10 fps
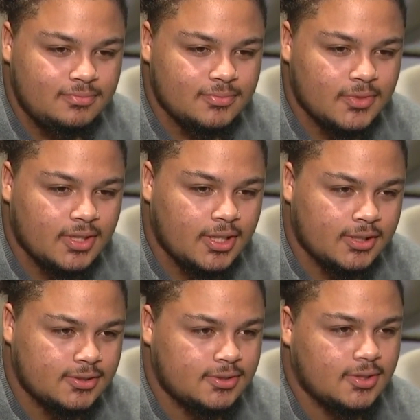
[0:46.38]

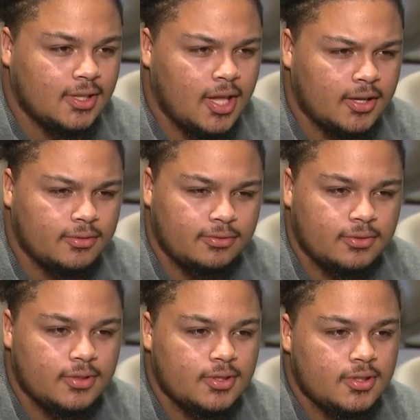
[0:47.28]
because um, a lot of
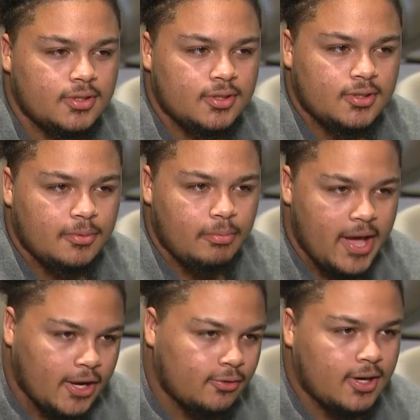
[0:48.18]

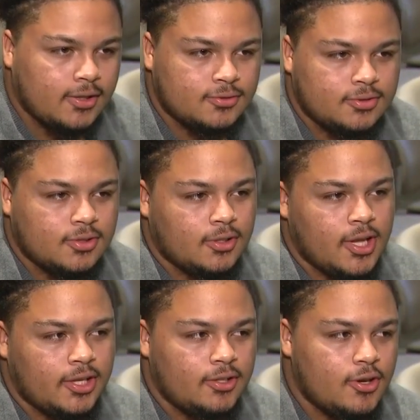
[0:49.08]
backgrounds are
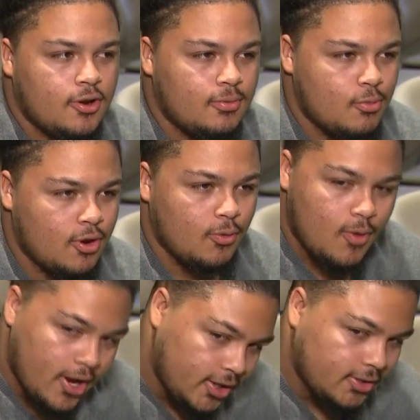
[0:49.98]
like, you know, more
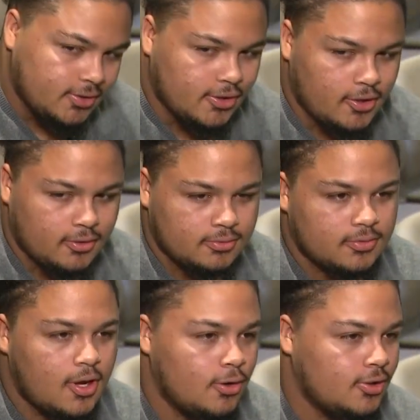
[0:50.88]
white, you know,
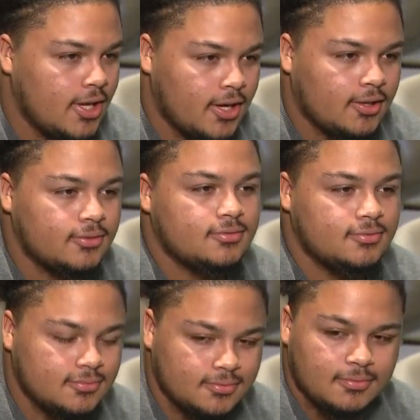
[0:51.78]
oh yeah,
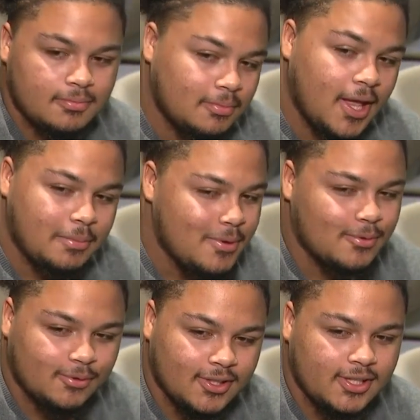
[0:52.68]
black
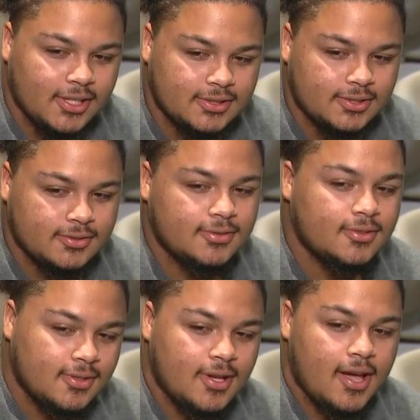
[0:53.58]
people really doesn't
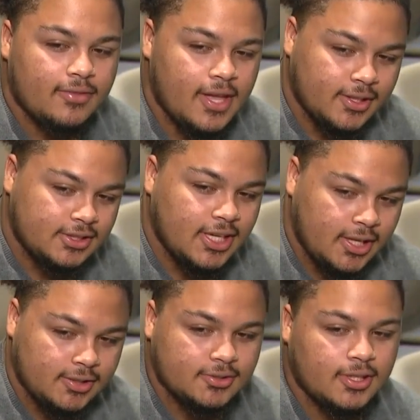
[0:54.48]
have that
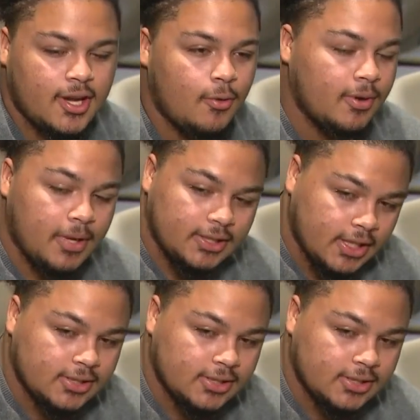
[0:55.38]
change, and I want to make that